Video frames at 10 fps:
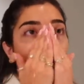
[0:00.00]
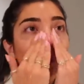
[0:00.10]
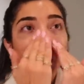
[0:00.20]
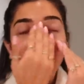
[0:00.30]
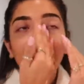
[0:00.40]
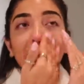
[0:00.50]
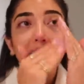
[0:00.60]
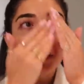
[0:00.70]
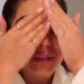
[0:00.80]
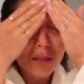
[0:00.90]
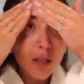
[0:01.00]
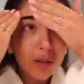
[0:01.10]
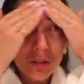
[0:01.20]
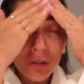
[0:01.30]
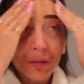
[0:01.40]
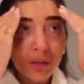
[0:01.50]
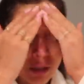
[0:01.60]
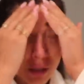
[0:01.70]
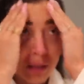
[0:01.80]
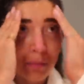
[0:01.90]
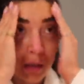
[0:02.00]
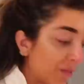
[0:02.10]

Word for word: in Paris in such a long time.